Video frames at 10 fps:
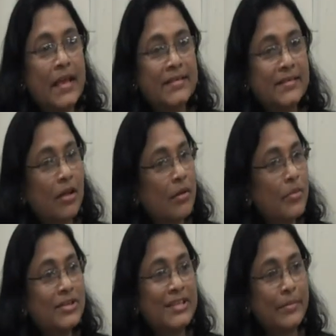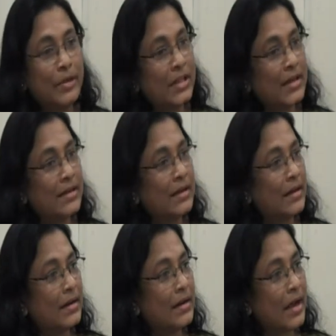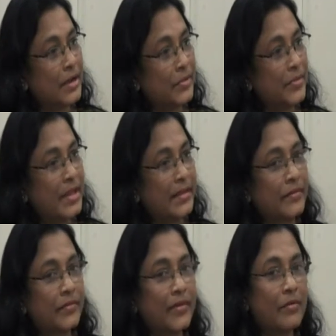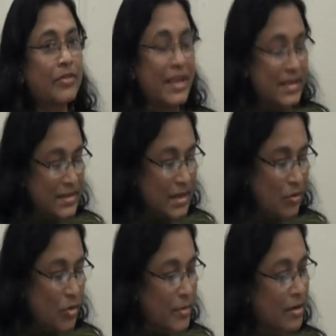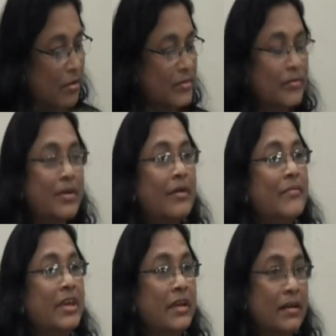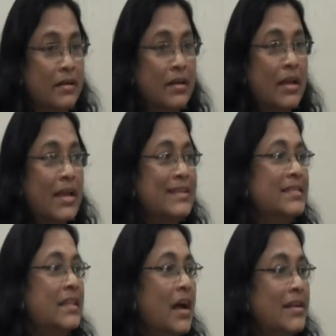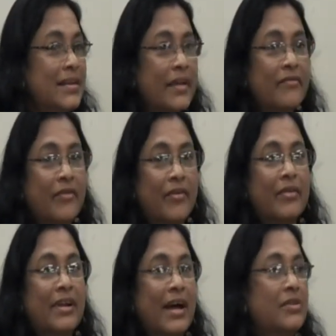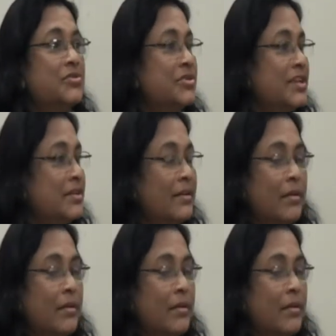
This is almost similar kind of thing. So South Asian women also come here. It's not like for graduated,